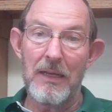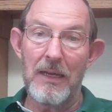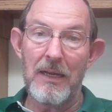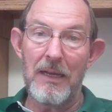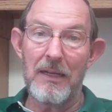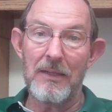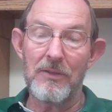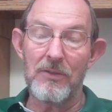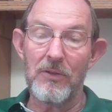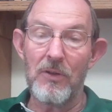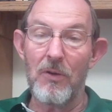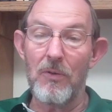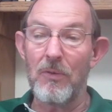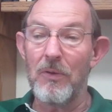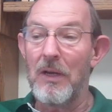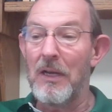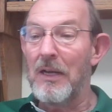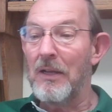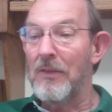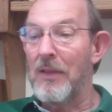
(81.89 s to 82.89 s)
And
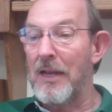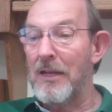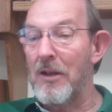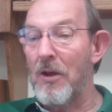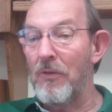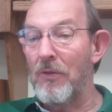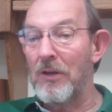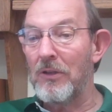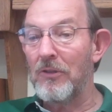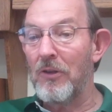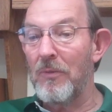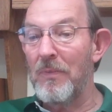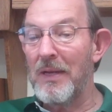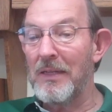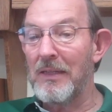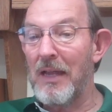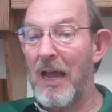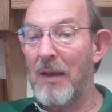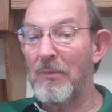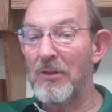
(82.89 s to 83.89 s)
so they know there's going to be
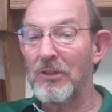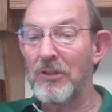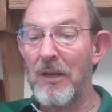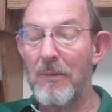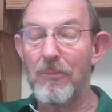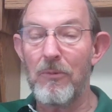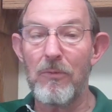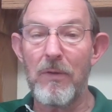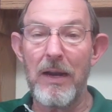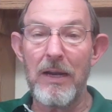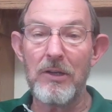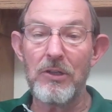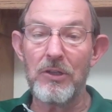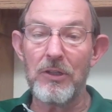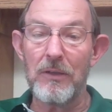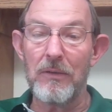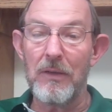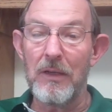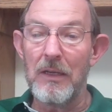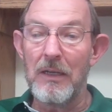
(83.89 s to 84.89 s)
a time of
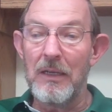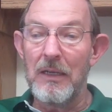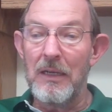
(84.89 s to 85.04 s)
separation.